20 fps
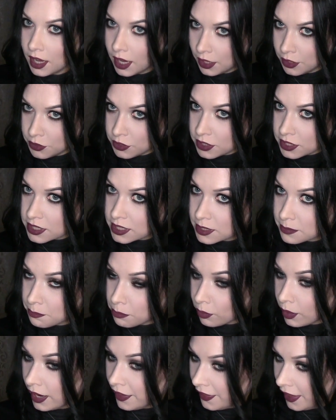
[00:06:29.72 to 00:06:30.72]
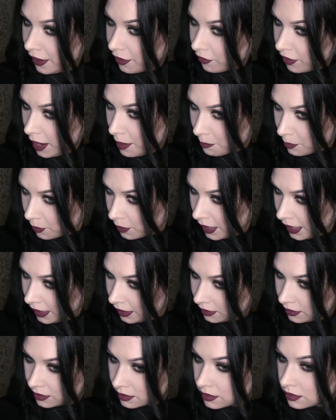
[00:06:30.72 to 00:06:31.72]
and just spray that crap,
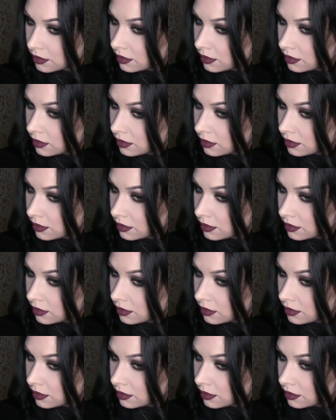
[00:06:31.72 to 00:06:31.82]
okay?